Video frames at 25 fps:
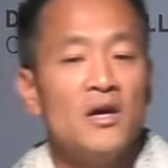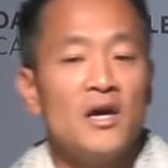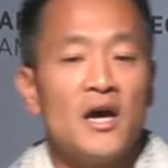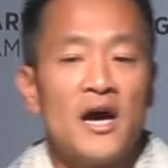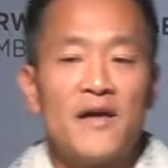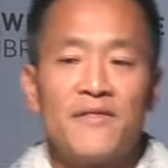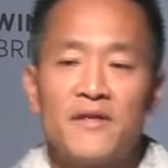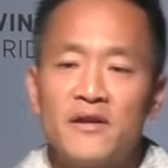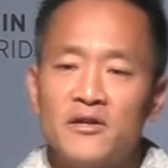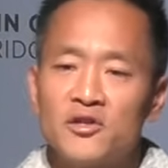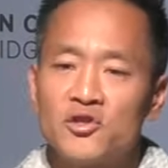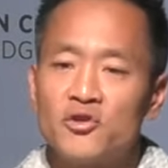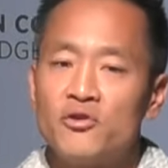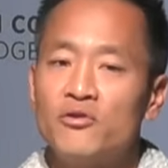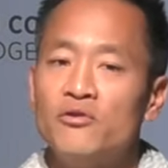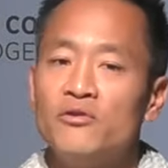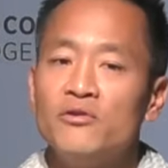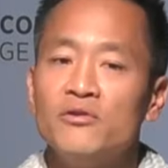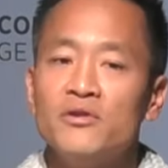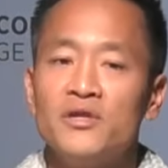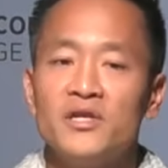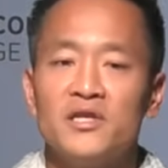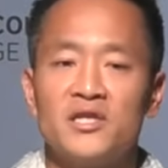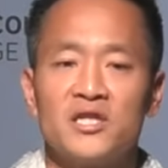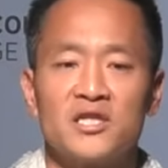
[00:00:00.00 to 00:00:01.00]
and then
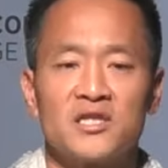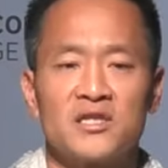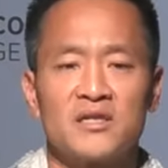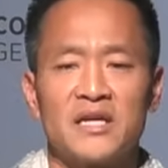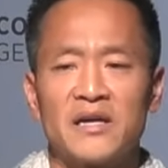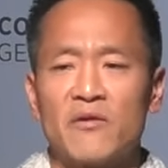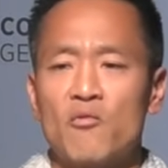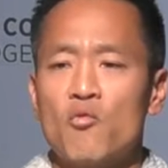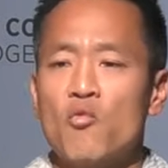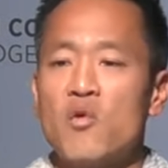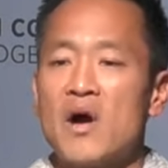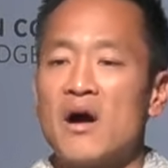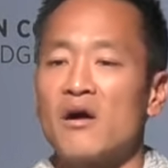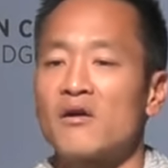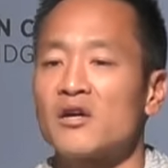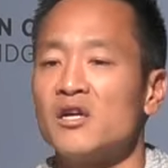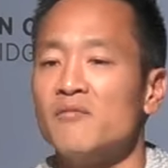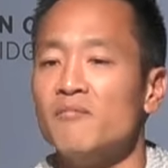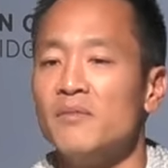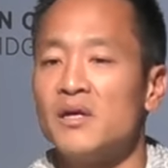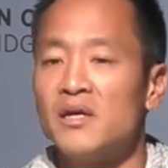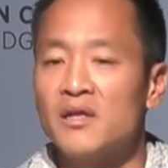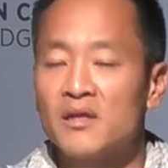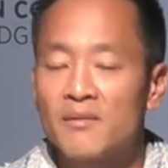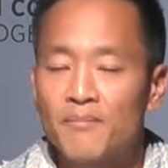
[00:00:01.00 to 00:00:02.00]
truly just like
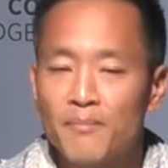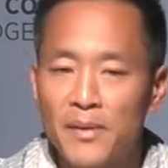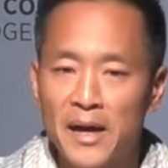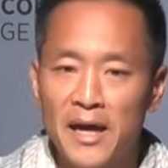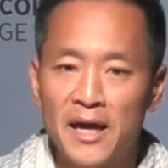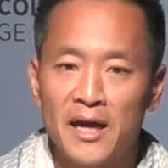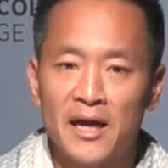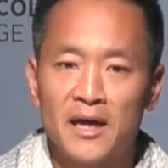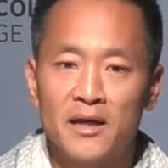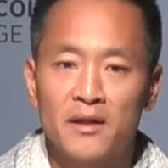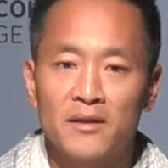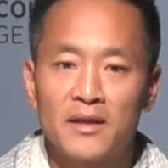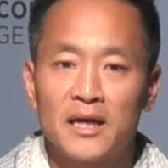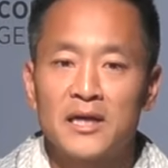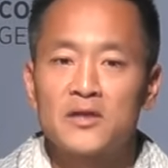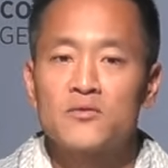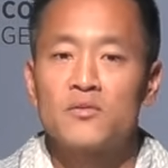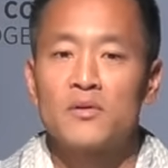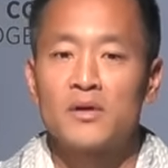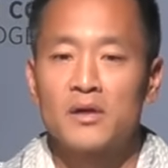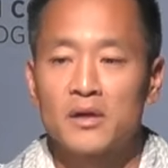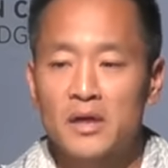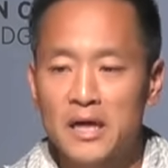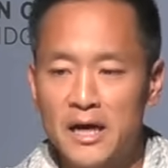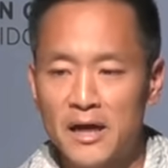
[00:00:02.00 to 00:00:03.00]
welcoming the pain. That's
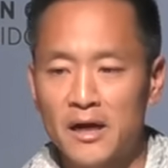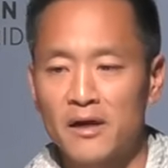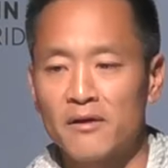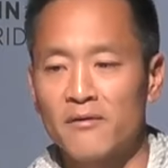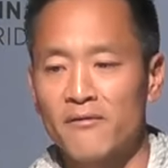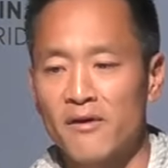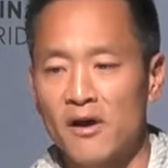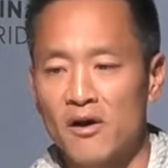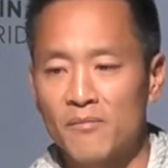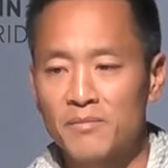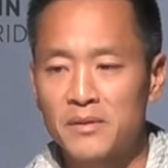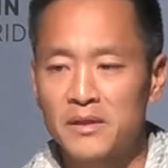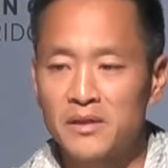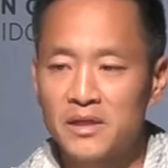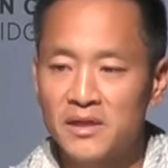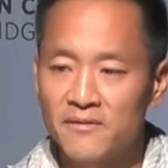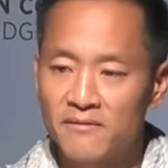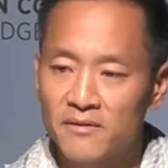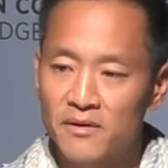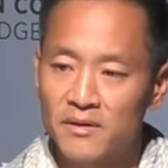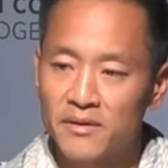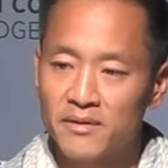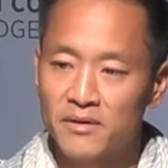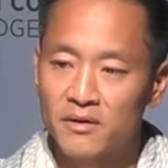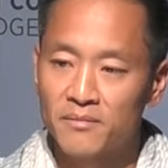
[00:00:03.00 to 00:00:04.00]
what kind of helped to leave it
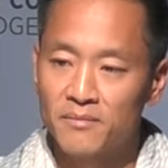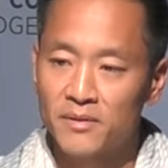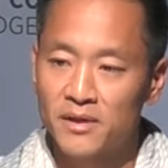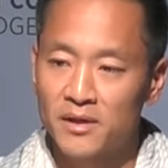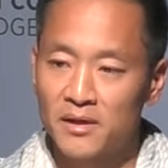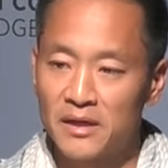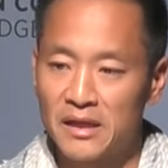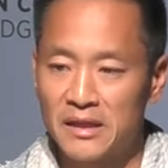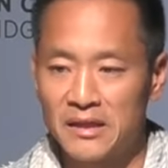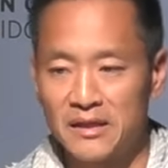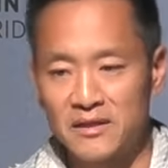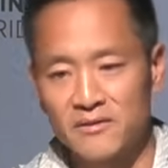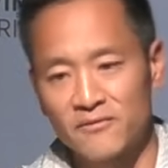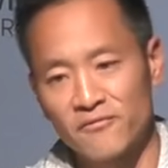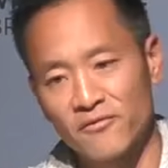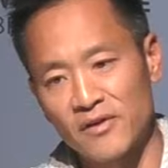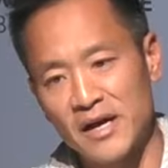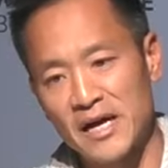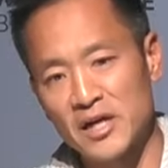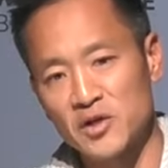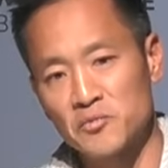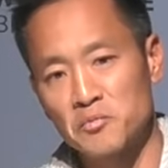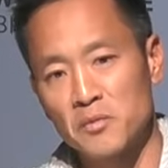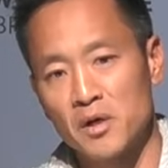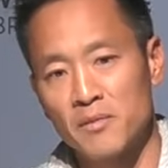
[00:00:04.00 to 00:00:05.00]
a little bit in these
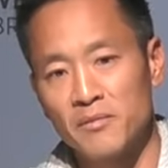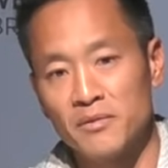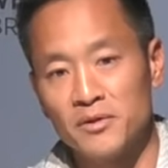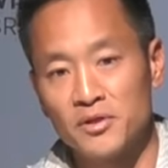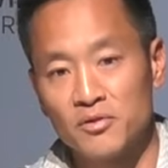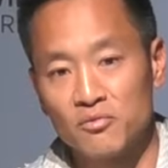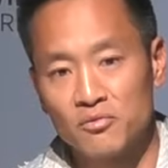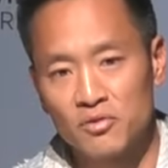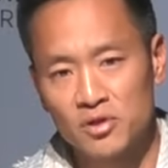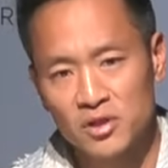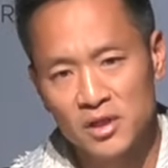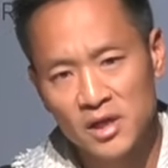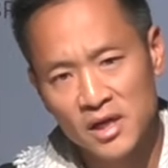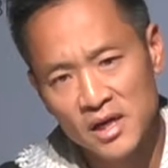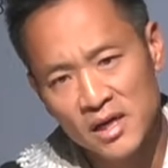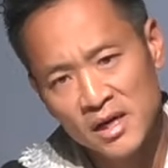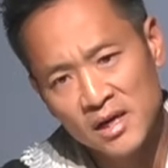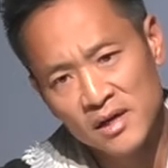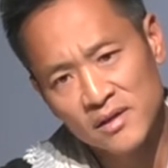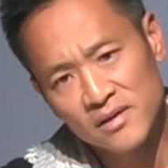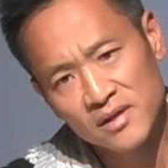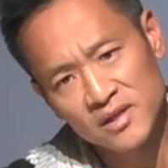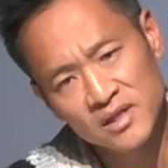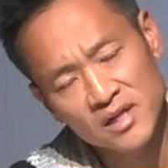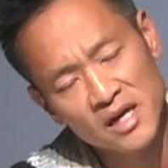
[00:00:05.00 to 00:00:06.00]
flash moments. It was
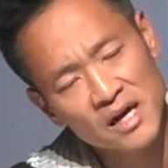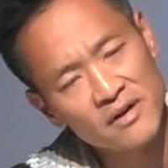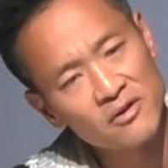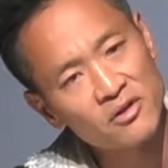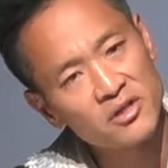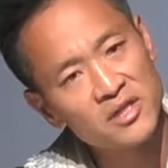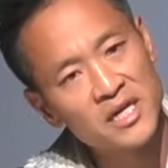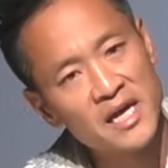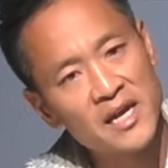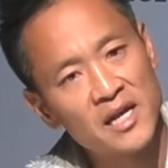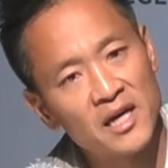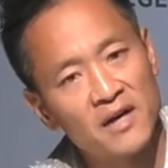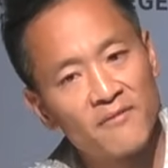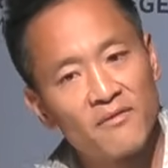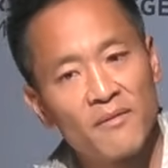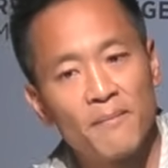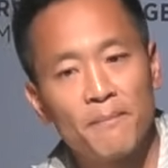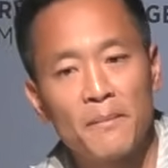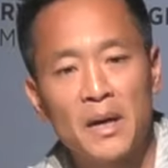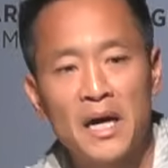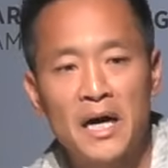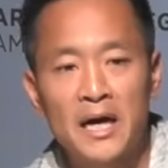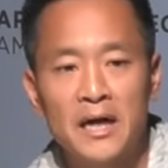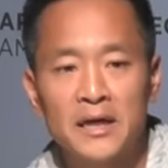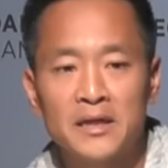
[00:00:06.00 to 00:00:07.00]
this understanding of the
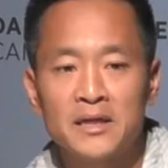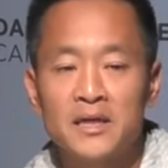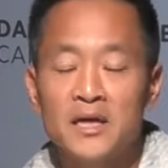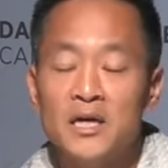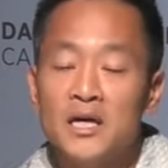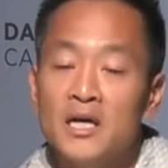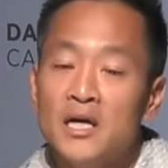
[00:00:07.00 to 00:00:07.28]
mind.